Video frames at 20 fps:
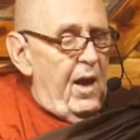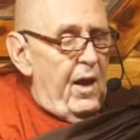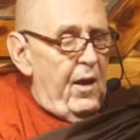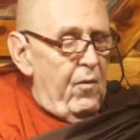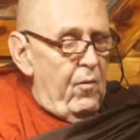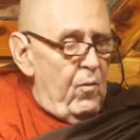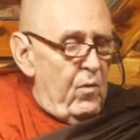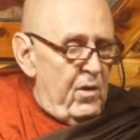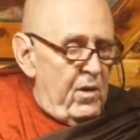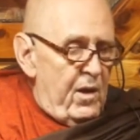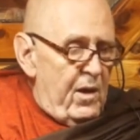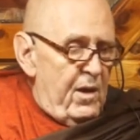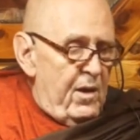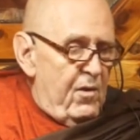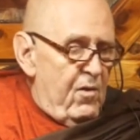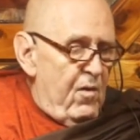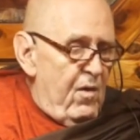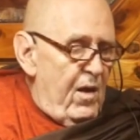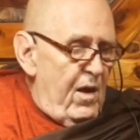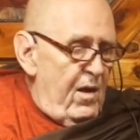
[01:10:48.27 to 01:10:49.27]
I will
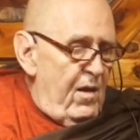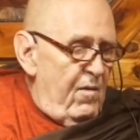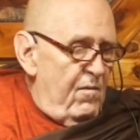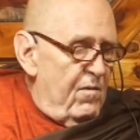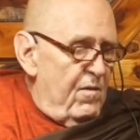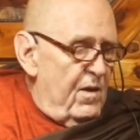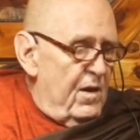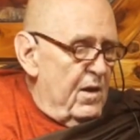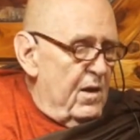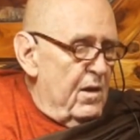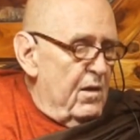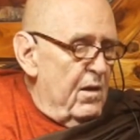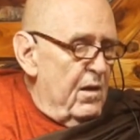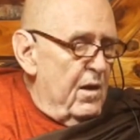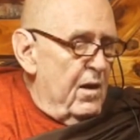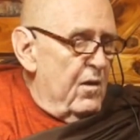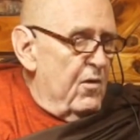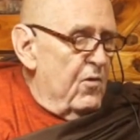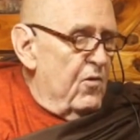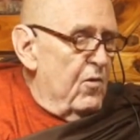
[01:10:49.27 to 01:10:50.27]
not crave and
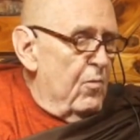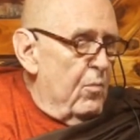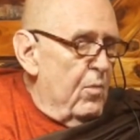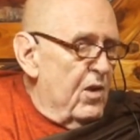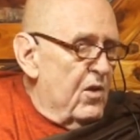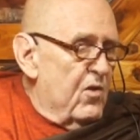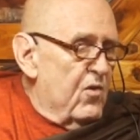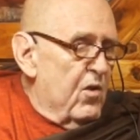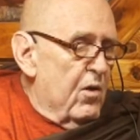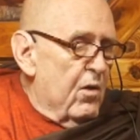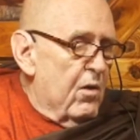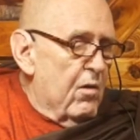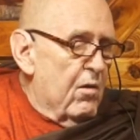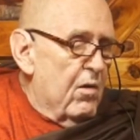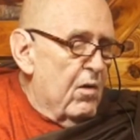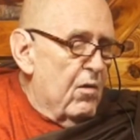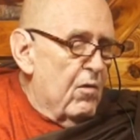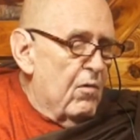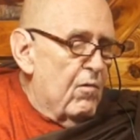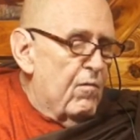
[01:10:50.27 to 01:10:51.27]
cling to
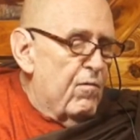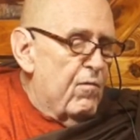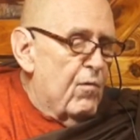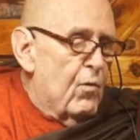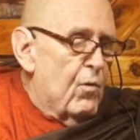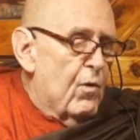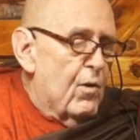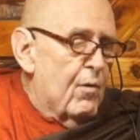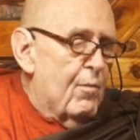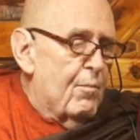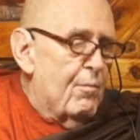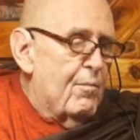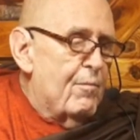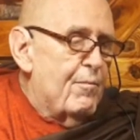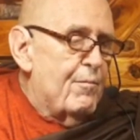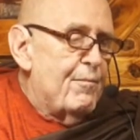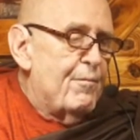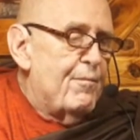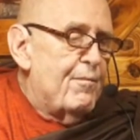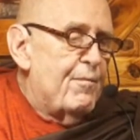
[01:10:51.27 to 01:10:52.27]
material form,
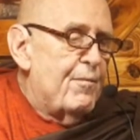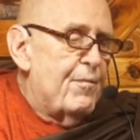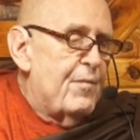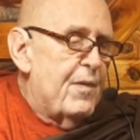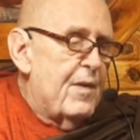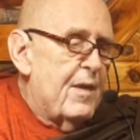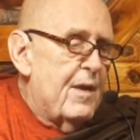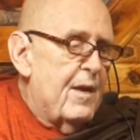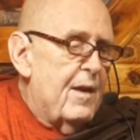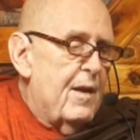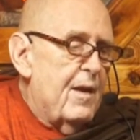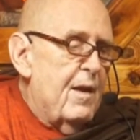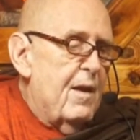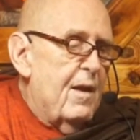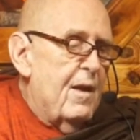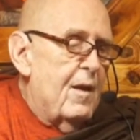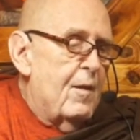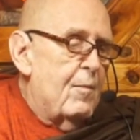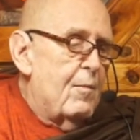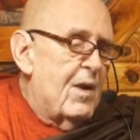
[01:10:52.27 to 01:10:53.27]

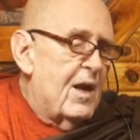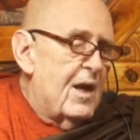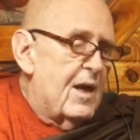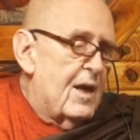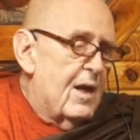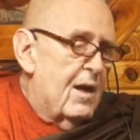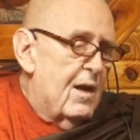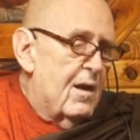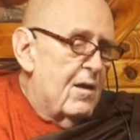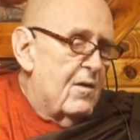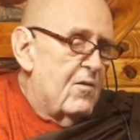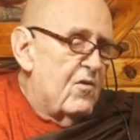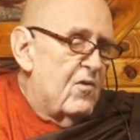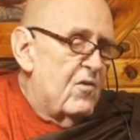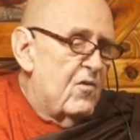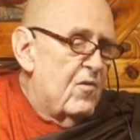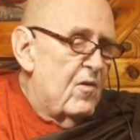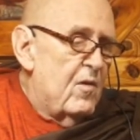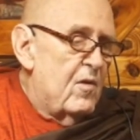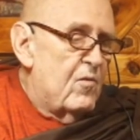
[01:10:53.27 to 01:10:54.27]
and my
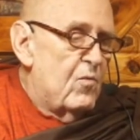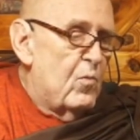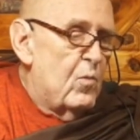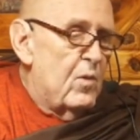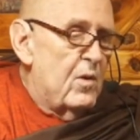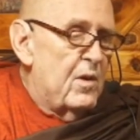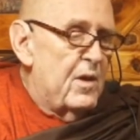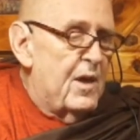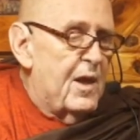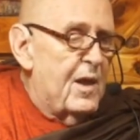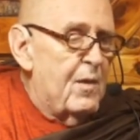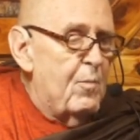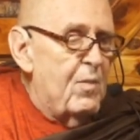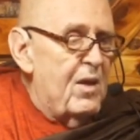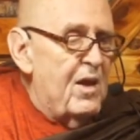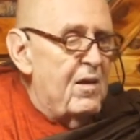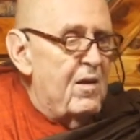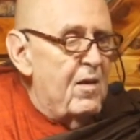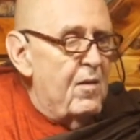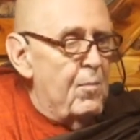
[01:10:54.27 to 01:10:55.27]
consciousness will not
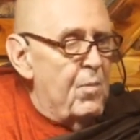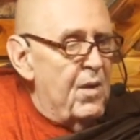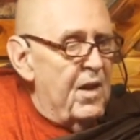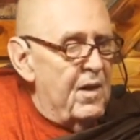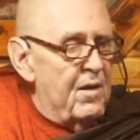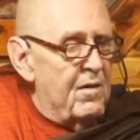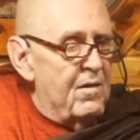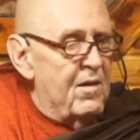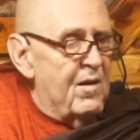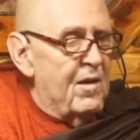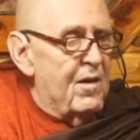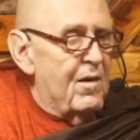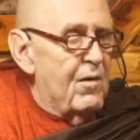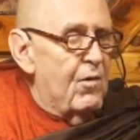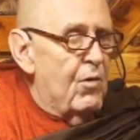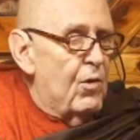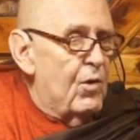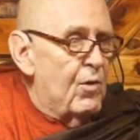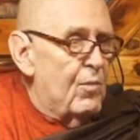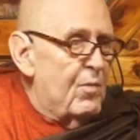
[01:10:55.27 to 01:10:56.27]
be dependent
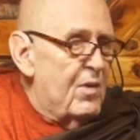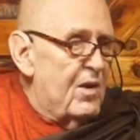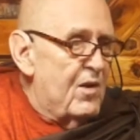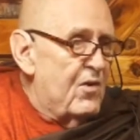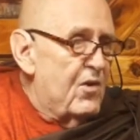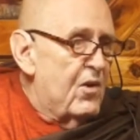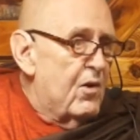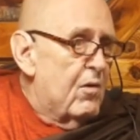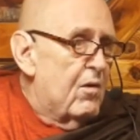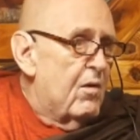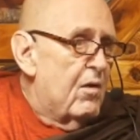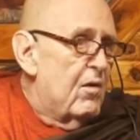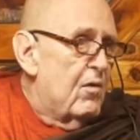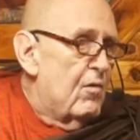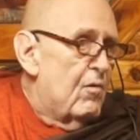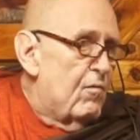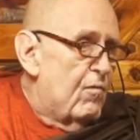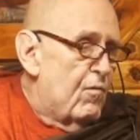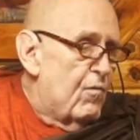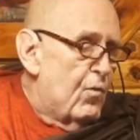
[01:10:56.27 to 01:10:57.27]
on
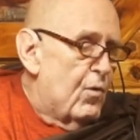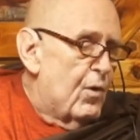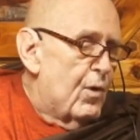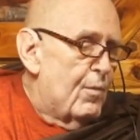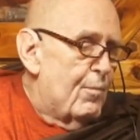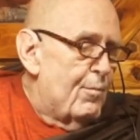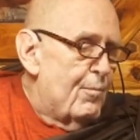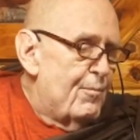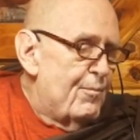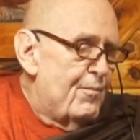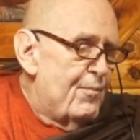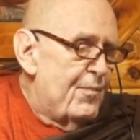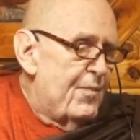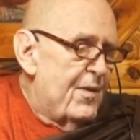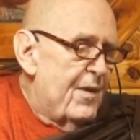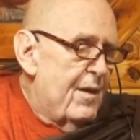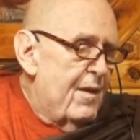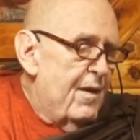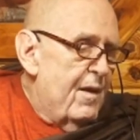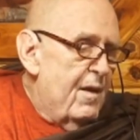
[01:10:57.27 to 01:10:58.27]
material form.
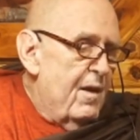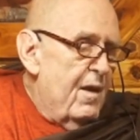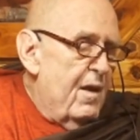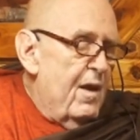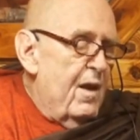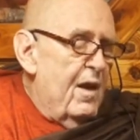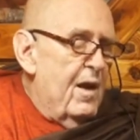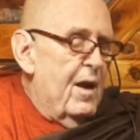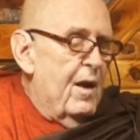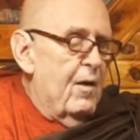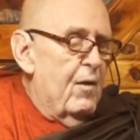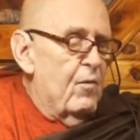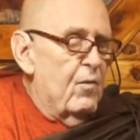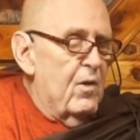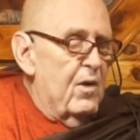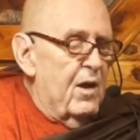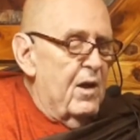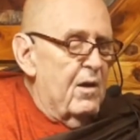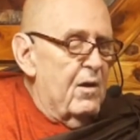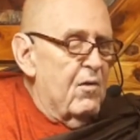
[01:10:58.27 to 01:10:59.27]
I will
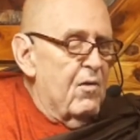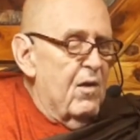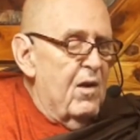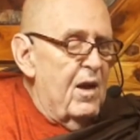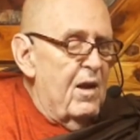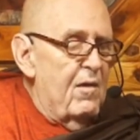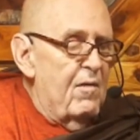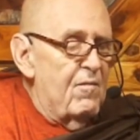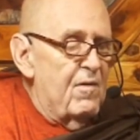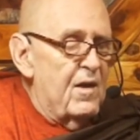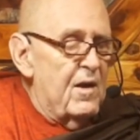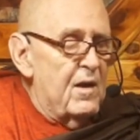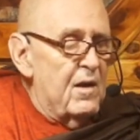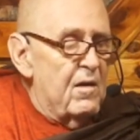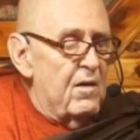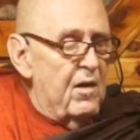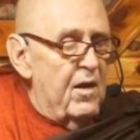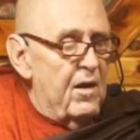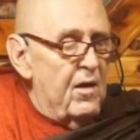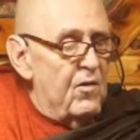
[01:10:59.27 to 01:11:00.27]
not crave and
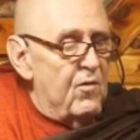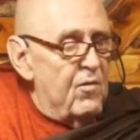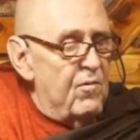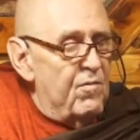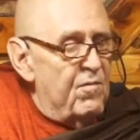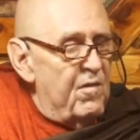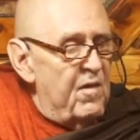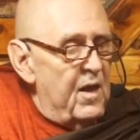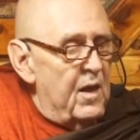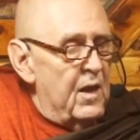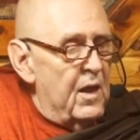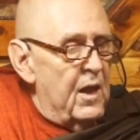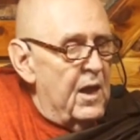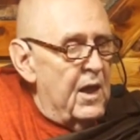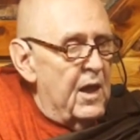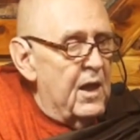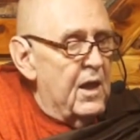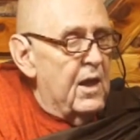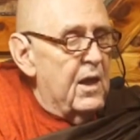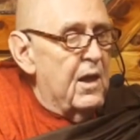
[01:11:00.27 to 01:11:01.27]
cling to
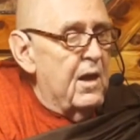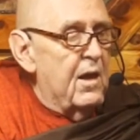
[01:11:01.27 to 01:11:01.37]
feeling,